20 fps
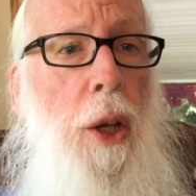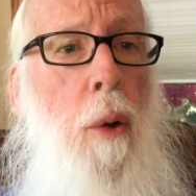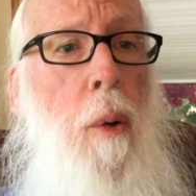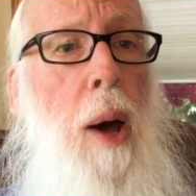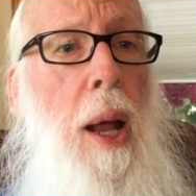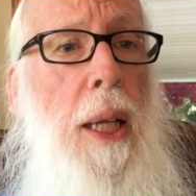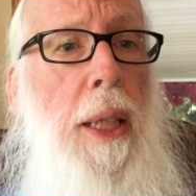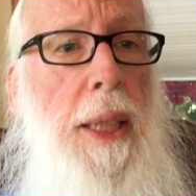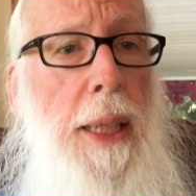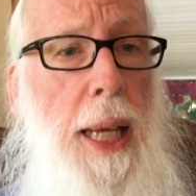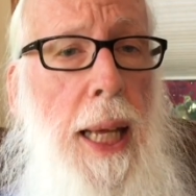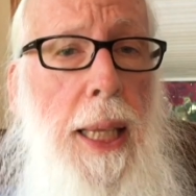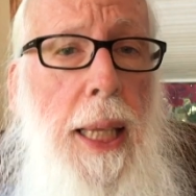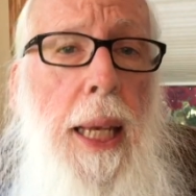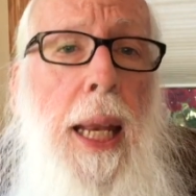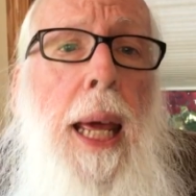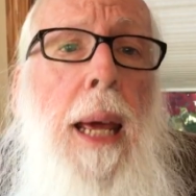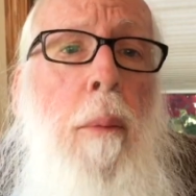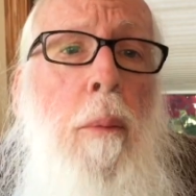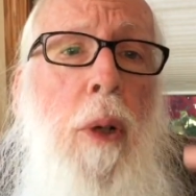knew how to say the
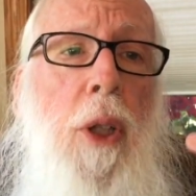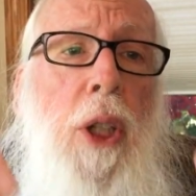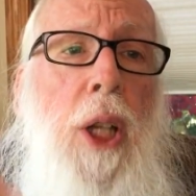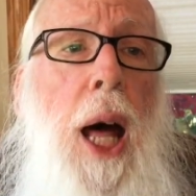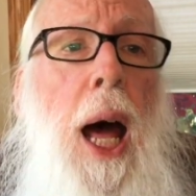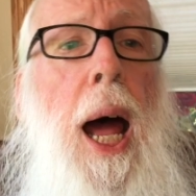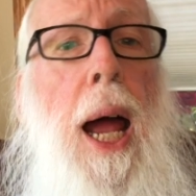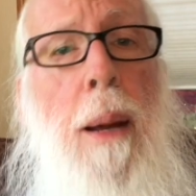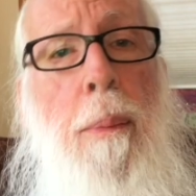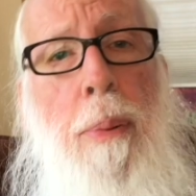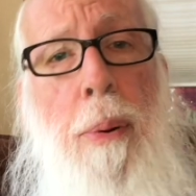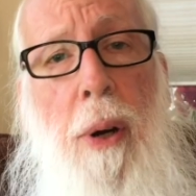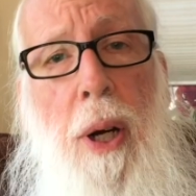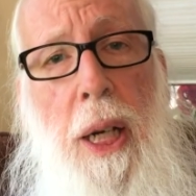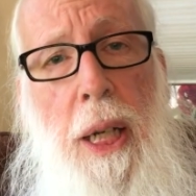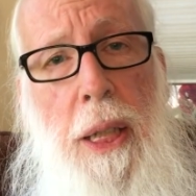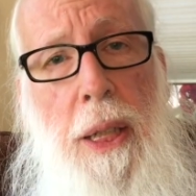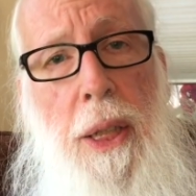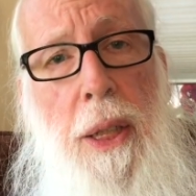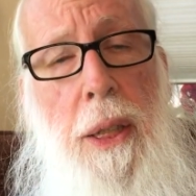name was the high
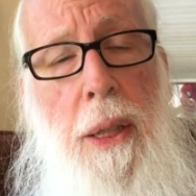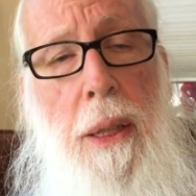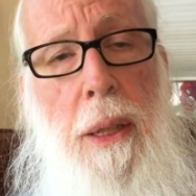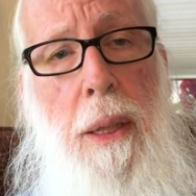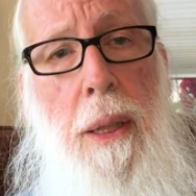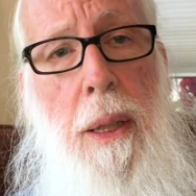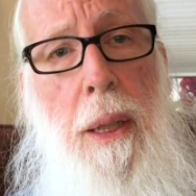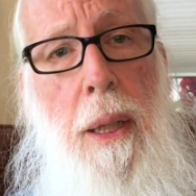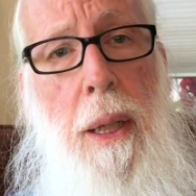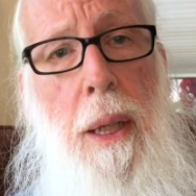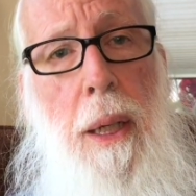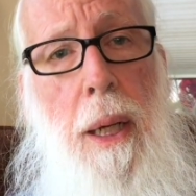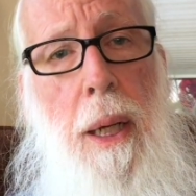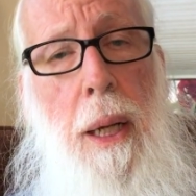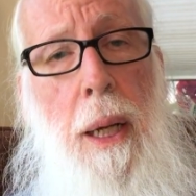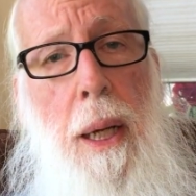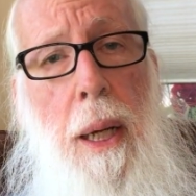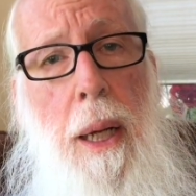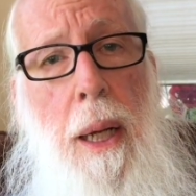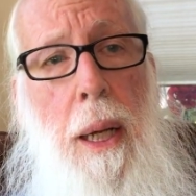priest.
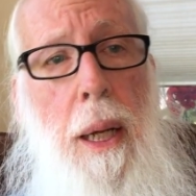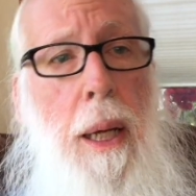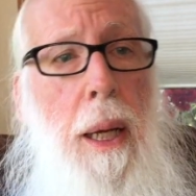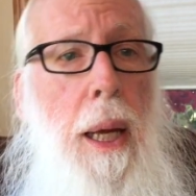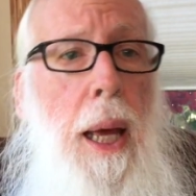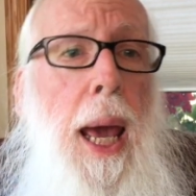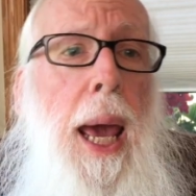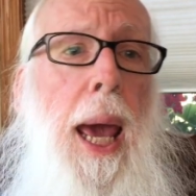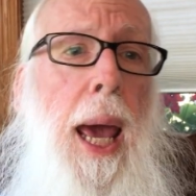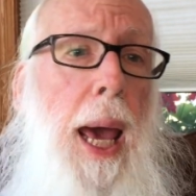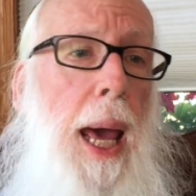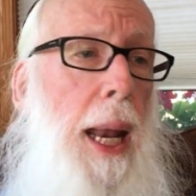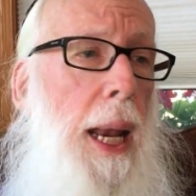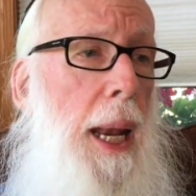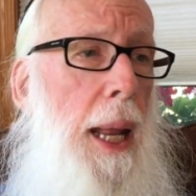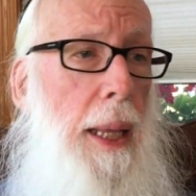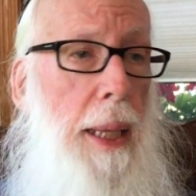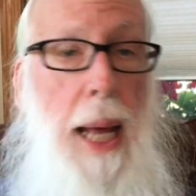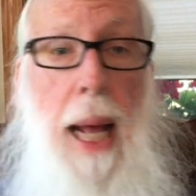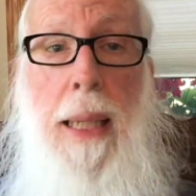
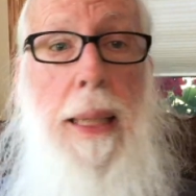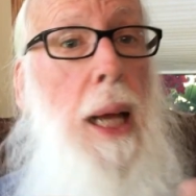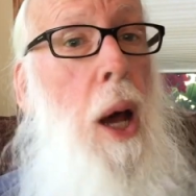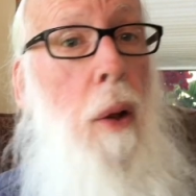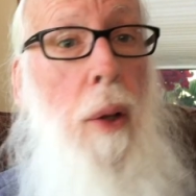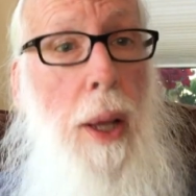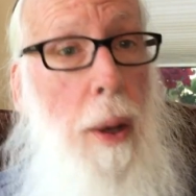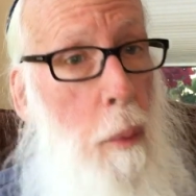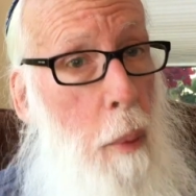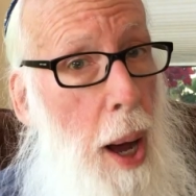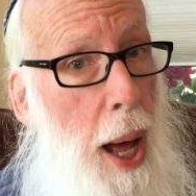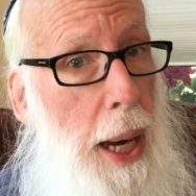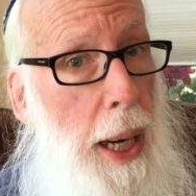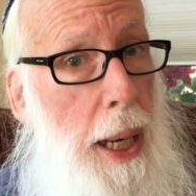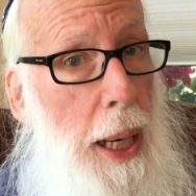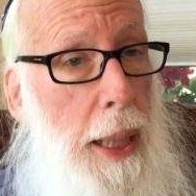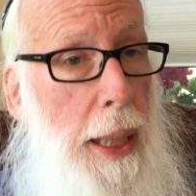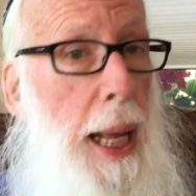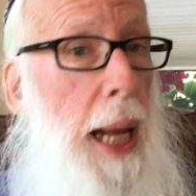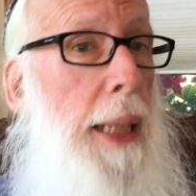And that's how they
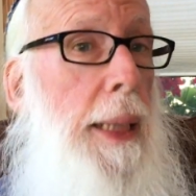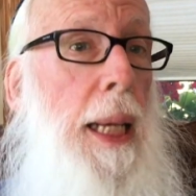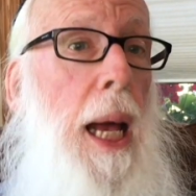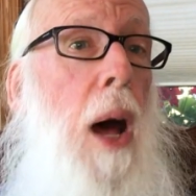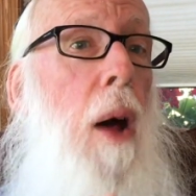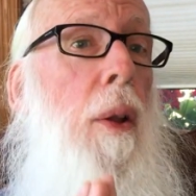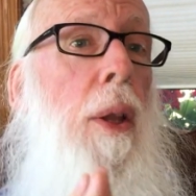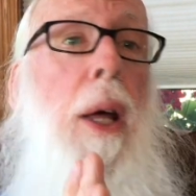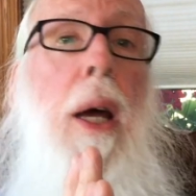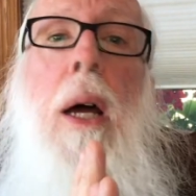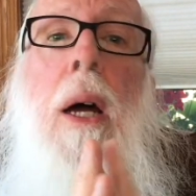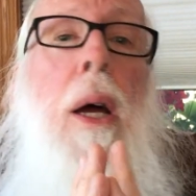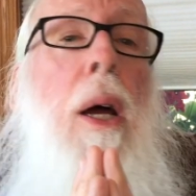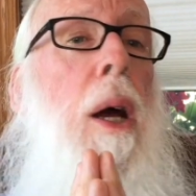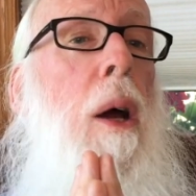wanted it. That's how the